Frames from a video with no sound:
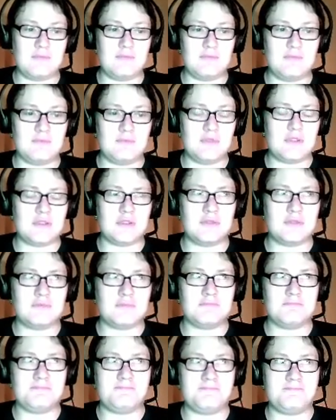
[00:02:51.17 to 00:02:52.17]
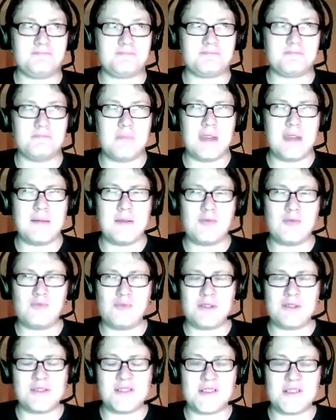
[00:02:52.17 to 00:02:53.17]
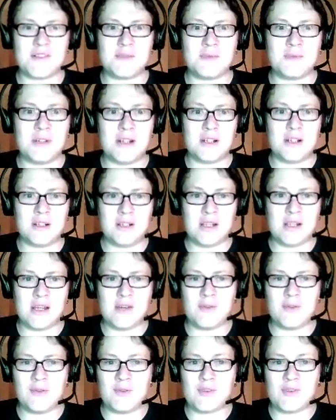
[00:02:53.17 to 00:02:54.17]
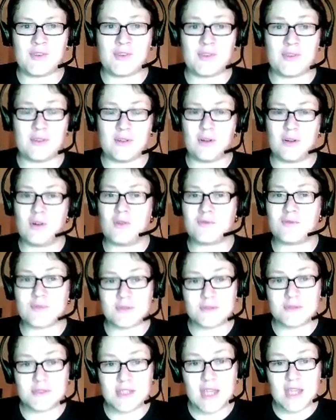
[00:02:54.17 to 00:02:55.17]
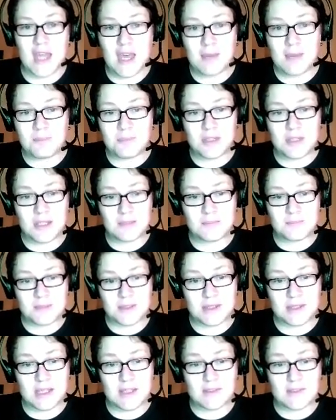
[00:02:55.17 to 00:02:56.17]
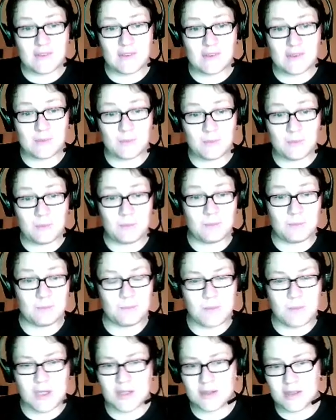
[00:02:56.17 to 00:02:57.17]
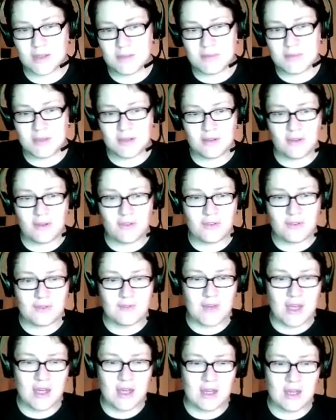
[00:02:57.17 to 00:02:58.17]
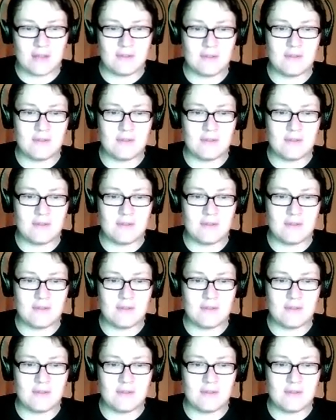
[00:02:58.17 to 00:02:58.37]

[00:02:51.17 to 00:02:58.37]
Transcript: well, maybe once in a while I was overly happy, but that's mainly because I've had